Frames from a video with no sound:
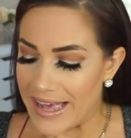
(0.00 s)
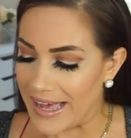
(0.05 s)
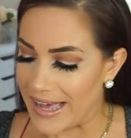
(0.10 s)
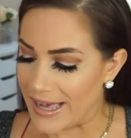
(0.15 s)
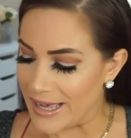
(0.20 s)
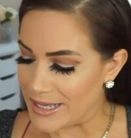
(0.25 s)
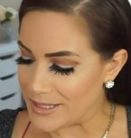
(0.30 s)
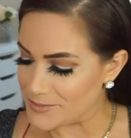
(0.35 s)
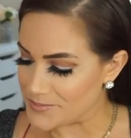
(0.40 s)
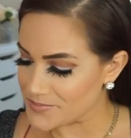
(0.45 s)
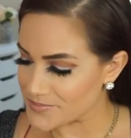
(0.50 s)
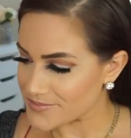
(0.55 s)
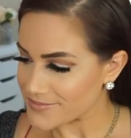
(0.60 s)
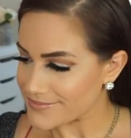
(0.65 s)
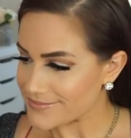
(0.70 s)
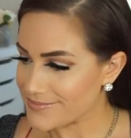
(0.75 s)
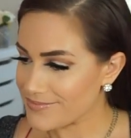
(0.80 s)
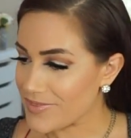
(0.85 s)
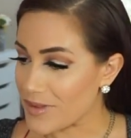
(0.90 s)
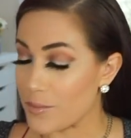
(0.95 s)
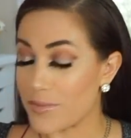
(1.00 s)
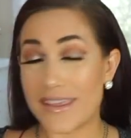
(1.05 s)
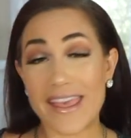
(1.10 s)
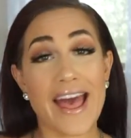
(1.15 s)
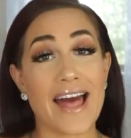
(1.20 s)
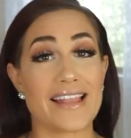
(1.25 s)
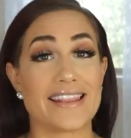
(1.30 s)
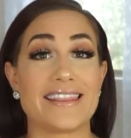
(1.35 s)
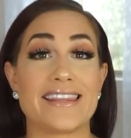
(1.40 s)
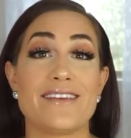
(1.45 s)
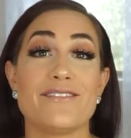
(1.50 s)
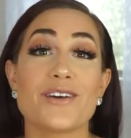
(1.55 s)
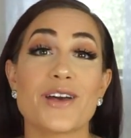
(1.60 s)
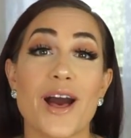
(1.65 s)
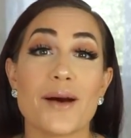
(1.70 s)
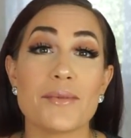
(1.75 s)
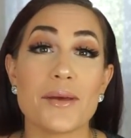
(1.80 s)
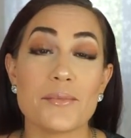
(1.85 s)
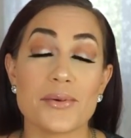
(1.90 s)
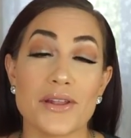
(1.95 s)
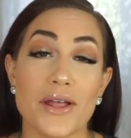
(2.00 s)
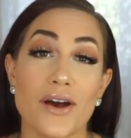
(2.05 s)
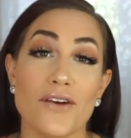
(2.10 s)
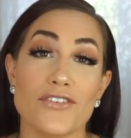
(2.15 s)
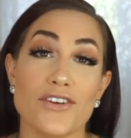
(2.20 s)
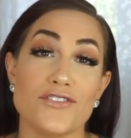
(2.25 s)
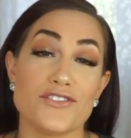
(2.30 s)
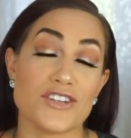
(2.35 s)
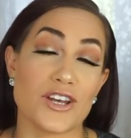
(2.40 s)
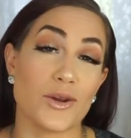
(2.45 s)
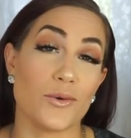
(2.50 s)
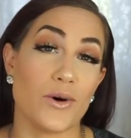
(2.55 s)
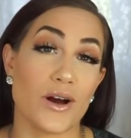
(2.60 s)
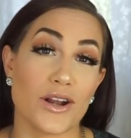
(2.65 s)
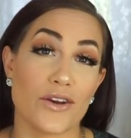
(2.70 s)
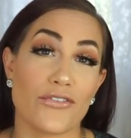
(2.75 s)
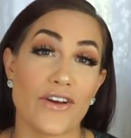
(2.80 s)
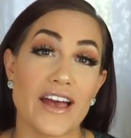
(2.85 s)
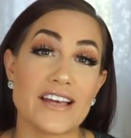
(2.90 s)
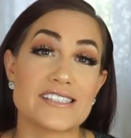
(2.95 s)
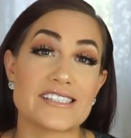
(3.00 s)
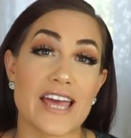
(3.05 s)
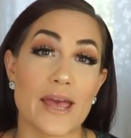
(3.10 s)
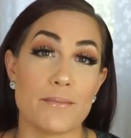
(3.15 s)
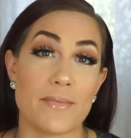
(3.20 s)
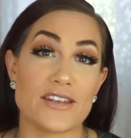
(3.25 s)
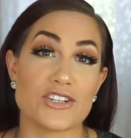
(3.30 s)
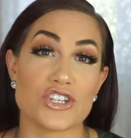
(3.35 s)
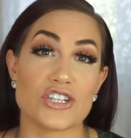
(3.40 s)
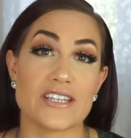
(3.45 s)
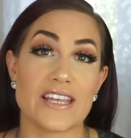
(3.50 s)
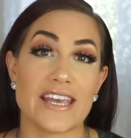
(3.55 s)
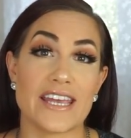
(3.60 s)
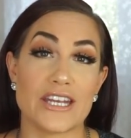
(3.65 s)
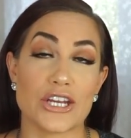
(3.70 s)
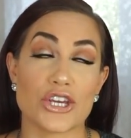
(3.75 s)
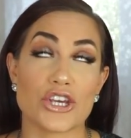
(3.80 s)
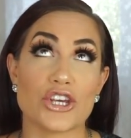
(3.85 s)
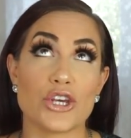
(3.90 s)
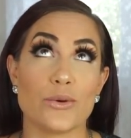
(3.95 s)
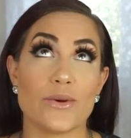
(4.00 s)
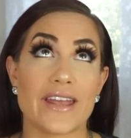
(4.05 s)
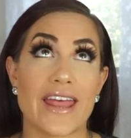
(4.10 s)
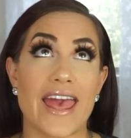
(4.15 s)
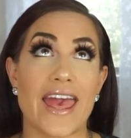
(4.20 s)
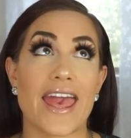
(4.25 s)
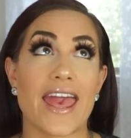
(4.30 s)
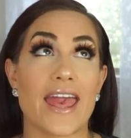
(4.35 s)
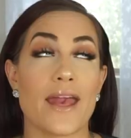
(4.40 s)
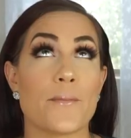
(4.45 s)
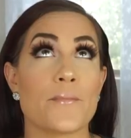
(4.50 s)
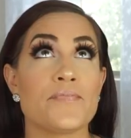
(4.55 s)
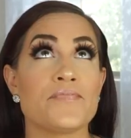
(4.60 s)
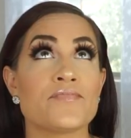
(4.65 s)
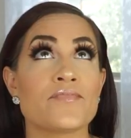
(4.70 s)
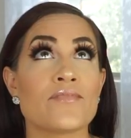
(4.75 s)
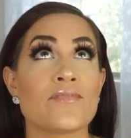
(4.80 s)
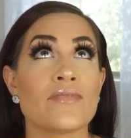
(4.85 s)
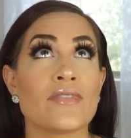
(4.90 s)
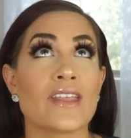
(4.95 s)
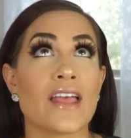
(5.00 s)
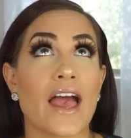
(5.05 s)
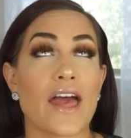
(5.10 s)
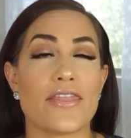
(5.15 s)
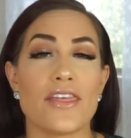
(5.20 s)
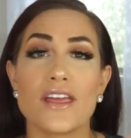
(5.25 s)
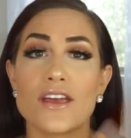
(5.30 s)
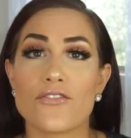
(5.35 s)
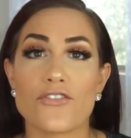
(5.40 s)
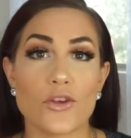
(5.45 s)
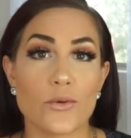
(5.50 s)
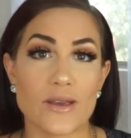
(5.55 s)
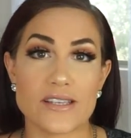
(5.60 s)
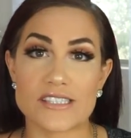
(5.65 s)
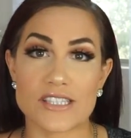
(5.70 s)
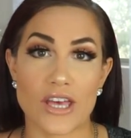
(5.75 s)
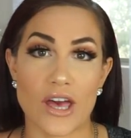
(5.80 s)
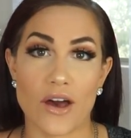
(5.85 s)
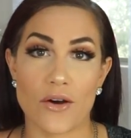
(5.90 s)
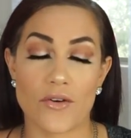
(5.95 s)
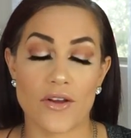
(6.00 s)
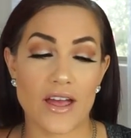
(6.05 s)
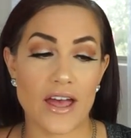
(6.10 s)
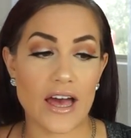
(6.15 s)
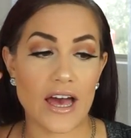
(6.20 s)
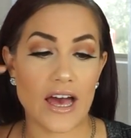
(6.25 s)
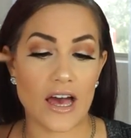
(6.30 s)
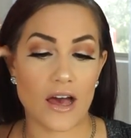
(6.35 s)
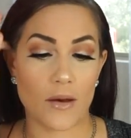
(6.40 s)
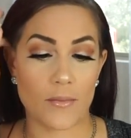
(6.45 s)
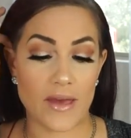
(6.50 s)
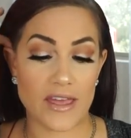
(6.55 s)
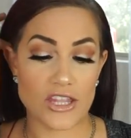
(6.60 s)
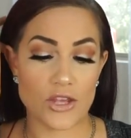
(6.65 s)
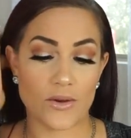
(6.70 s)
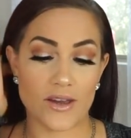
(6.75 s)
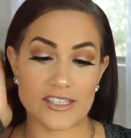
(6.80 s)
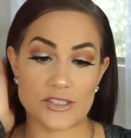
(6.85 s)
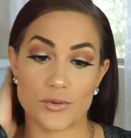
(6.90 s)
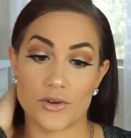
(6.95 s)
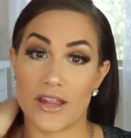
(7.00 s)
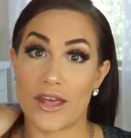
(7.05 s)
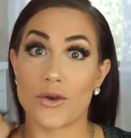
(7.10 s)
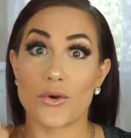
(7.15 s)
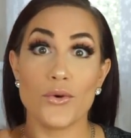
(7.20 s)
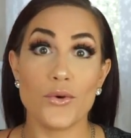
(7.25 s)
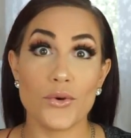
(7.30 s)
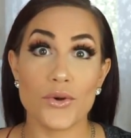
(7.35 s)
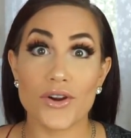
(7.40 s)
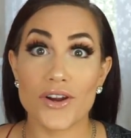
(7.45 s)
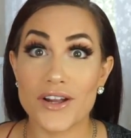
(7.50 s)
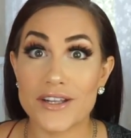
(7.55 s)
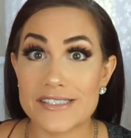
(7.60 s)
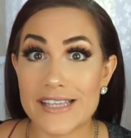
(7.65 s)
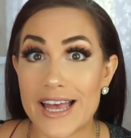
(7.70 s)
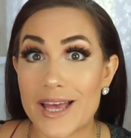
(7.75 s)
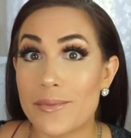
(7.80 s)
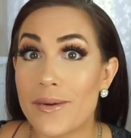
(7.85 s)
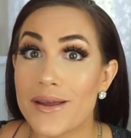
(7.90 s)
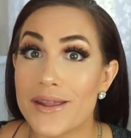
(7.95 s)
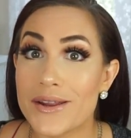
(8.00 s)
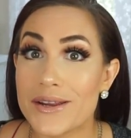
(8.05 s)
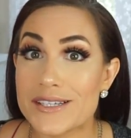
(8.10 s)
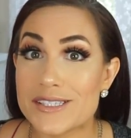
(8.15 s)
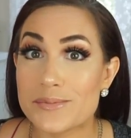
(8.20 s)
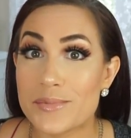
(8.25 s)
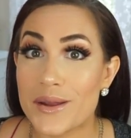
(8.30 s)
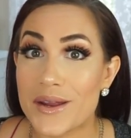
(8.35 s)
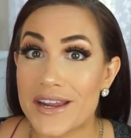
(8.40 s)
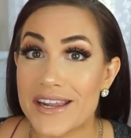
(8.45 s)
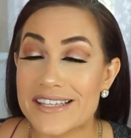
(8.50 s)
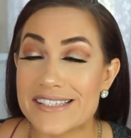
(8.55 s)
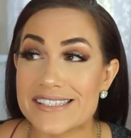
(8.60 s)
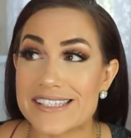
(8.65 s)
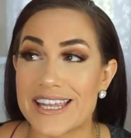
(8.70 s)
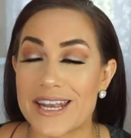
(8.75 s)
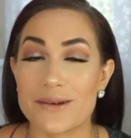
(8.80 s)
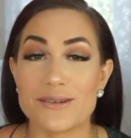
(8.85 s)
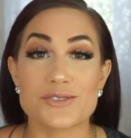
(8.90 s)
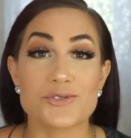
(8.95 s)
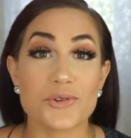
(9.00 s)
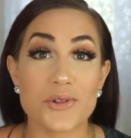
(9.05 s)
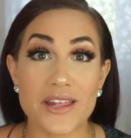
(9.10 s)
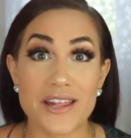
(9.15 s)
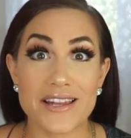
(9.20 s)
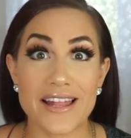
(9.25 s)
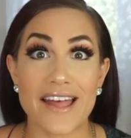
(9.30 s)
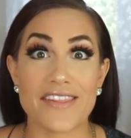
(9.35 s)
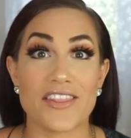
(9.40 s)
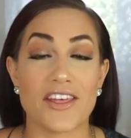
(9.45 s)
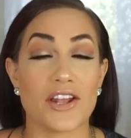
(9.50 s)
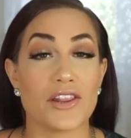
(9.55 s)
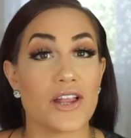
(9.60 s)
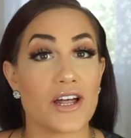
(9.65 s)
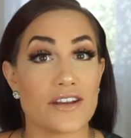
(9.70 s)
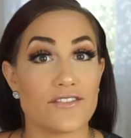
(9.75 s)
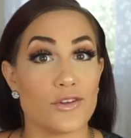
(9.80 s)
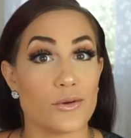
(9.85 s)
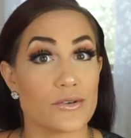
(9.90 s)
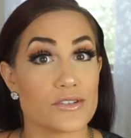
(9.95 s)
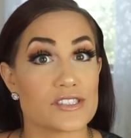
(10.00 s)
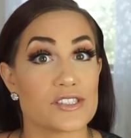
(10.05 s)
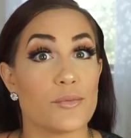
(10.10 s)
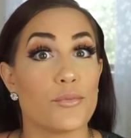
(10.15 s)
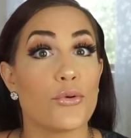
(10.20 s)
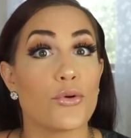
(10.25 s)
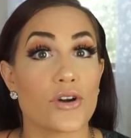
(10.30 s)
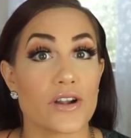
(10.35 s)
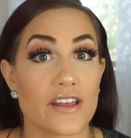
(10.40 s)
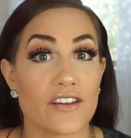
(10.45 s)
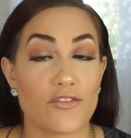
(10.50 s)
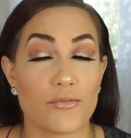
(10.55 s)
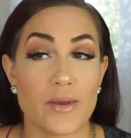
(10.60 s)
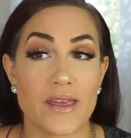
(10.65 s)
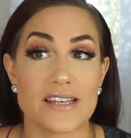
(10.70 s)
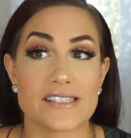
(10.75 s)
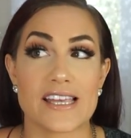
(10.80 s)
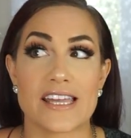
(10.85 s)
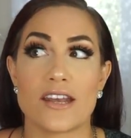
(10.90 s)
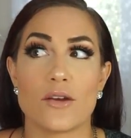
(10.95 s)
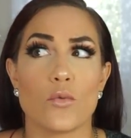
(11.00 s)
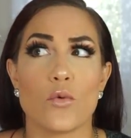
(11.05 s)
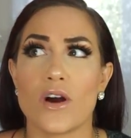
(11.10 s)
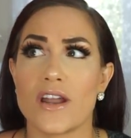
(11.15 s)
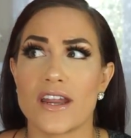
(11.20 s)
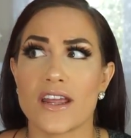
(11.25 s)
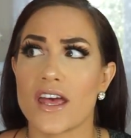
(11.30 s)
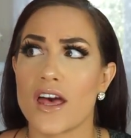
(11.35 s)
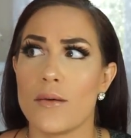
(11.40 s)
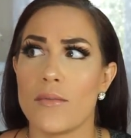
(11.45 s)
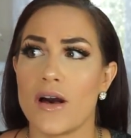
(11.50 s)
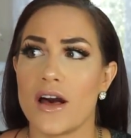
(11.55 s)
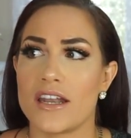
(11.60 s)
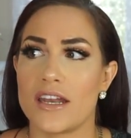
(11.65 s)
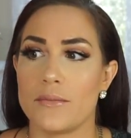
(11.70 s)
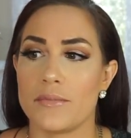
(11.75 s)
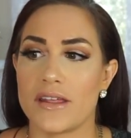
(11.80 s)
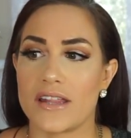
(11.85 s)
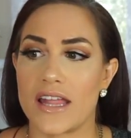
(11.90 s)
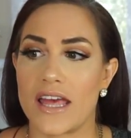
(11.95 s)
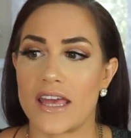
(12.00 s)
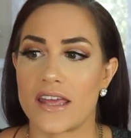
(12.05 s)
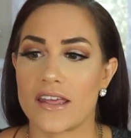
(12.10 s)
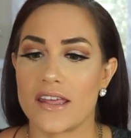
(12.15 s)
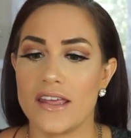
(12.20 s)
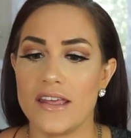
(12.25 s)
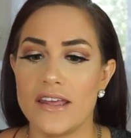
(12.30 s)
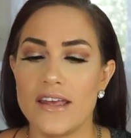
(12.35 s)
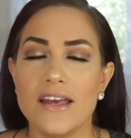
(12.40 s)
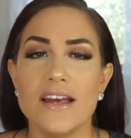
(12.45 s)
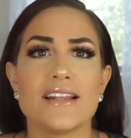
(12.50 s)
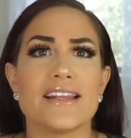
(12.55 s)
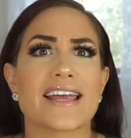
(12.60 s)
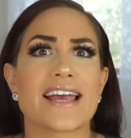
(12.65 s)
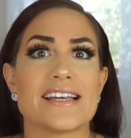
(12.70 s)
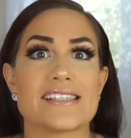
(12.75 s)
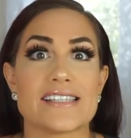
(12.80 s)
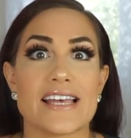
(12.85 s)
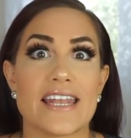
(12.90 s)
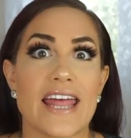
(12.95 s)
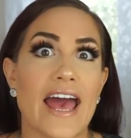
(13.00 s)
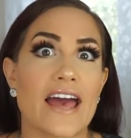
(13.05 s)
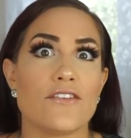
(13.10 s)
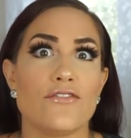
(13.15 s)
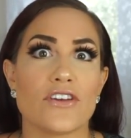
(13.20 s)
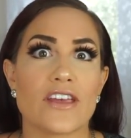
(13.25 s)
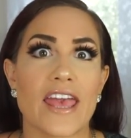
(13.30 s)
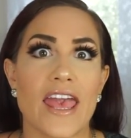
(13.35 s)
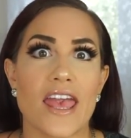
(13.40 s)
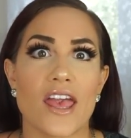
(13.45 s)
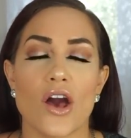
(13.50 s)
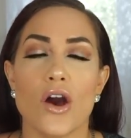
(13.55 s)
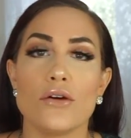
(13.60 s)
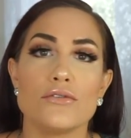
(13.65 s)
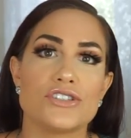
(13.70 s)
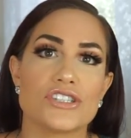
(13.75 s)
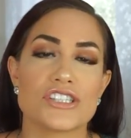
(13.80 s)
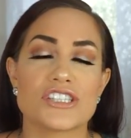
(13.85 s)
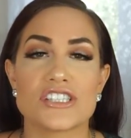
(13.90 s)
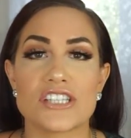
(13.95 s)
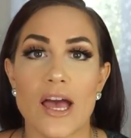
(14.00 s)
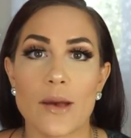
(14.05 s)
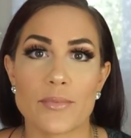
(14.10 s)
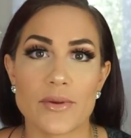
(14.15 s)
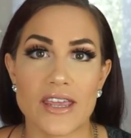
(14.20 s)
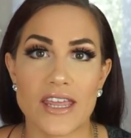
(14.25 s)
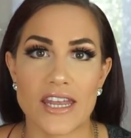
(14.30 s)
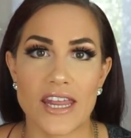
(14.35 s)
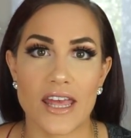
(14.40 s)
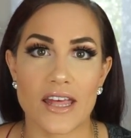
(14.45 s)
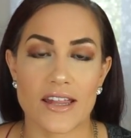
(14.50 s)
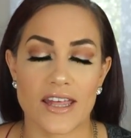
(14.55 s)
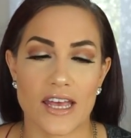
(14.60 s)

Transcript: Um, but yeah, leave a comment below if you've done a water fast. I mentioned it in a Q&A I think a few weeks ago, um, and you guys were like, ooh girl, talk about your experience, and I was really glad that a lot of you were supportive because I didn't wanna come on and be like, like I said, advocate, oh, just stop eating.